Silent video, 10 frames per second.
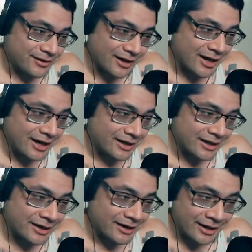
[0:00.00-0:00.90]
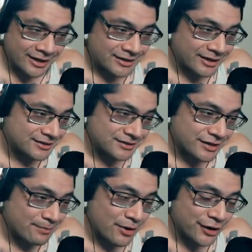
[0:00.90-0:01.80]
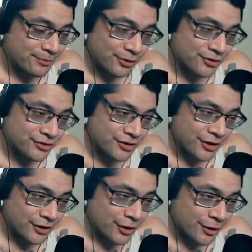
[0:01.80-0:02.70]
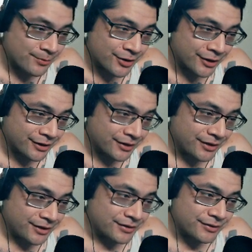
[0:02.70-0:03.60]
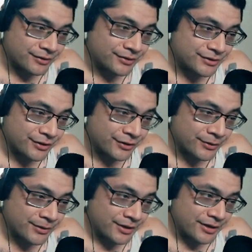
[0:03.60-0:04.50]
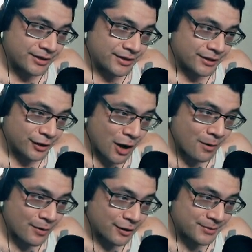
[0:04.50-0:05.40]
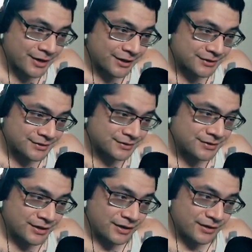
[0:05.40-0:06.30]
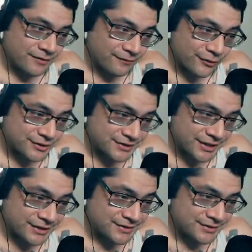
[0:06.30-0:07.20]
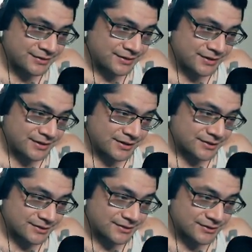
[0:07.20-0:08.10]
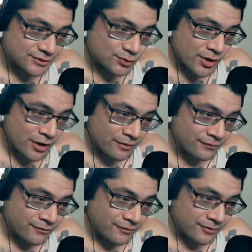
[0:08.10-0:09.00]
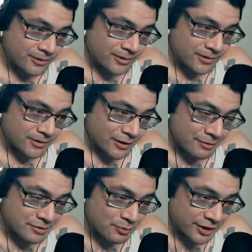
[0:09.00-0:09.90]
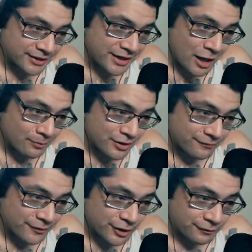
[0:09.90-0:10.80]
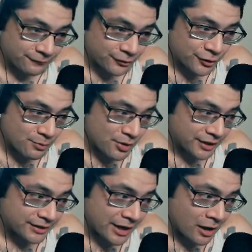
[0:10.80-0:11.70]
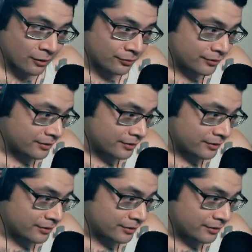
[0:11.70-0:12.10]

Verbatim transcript: Ah, I get it. Yeah, I guess it's like bodybuilding.com, right? They're going to tell you. Common recommendations four sets, six to 12. I mean, break it down, motherfucker, if you're going to break it down.